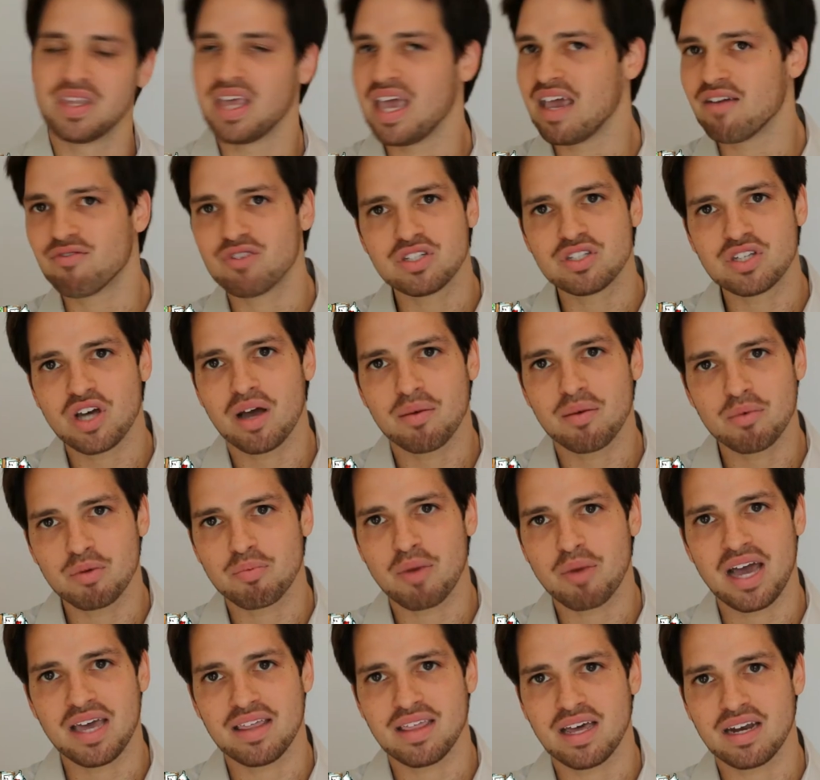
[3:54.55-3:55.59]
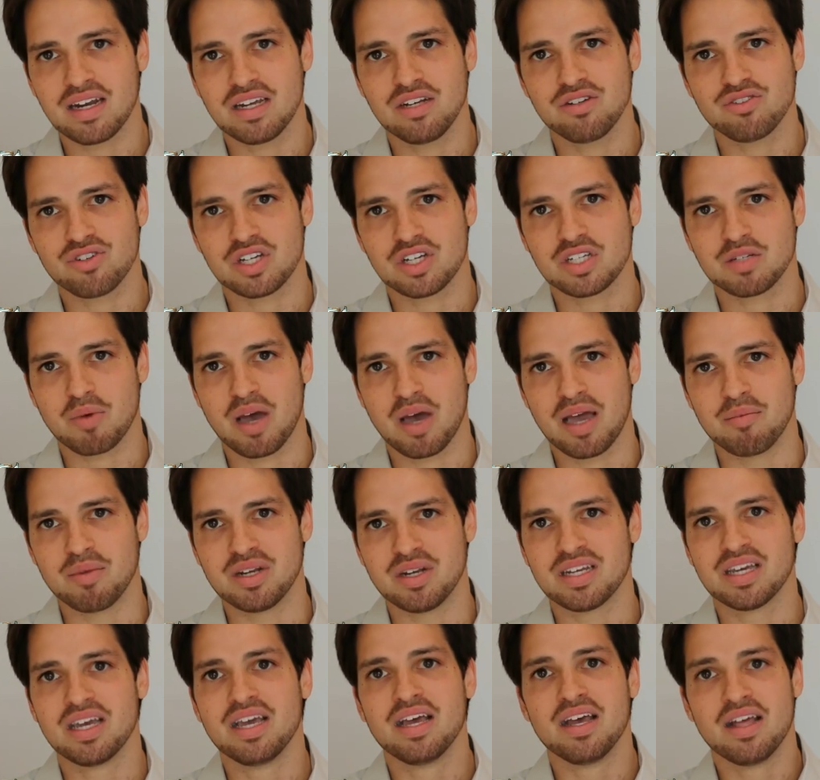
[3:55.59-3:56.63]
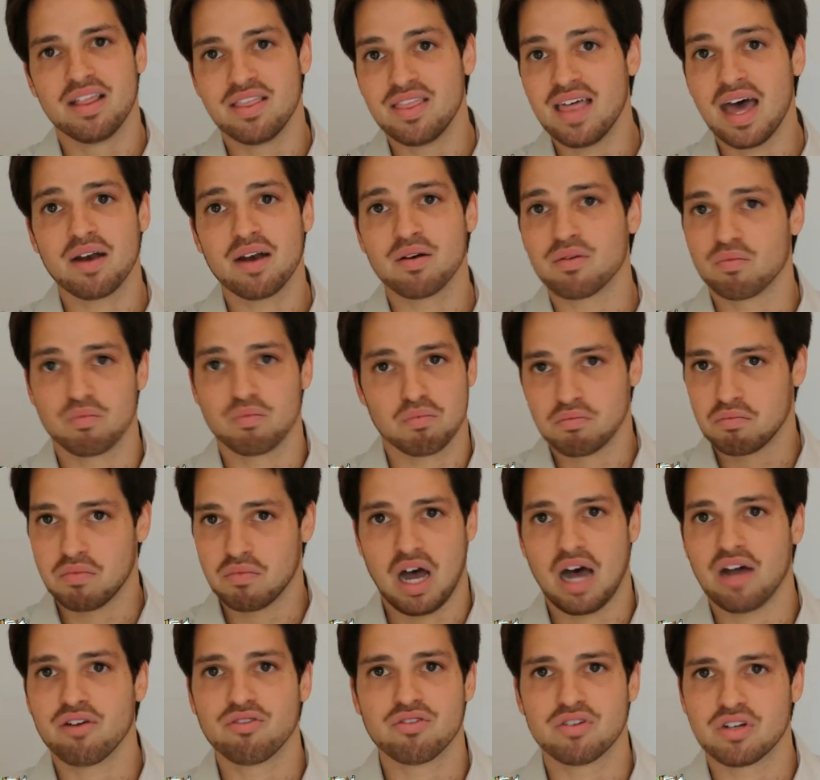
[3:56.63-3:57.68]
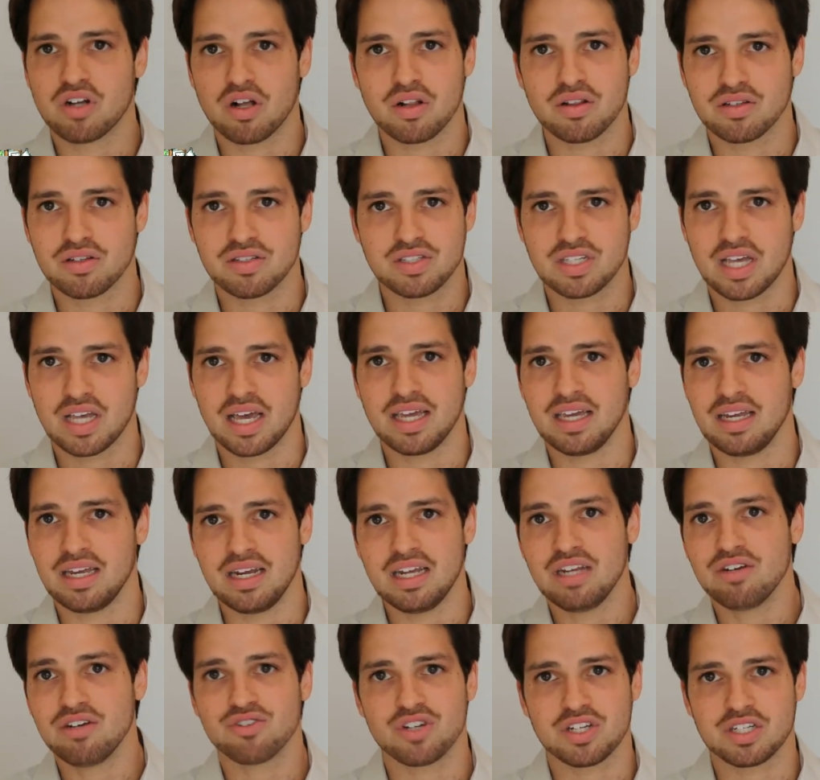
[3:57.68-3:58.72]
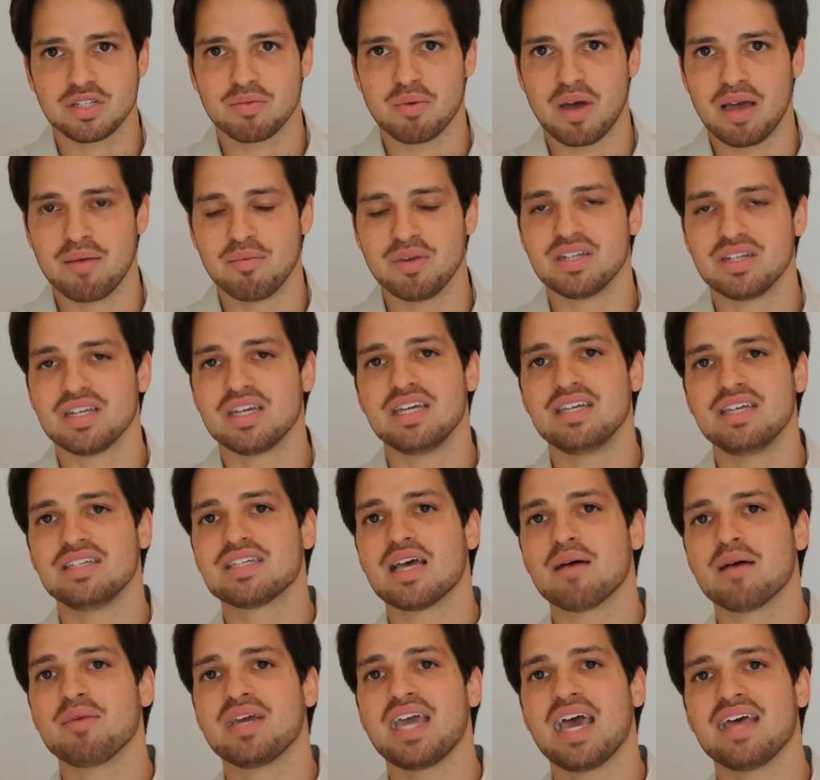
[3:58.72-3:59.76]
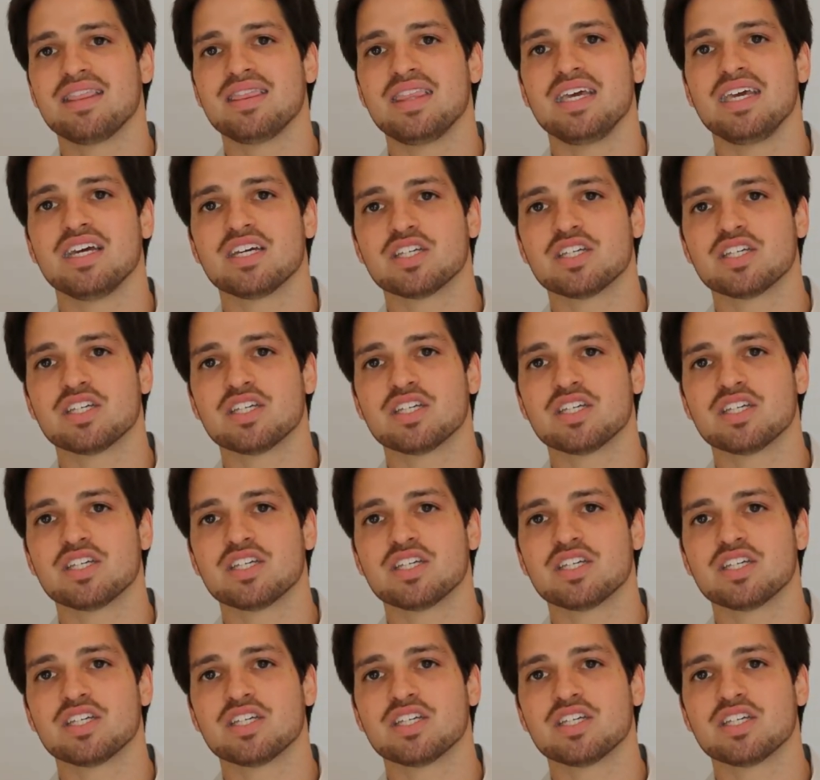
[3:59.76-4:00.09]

Every time you pay that interest payment, that $100, say, in interest payment is coming at the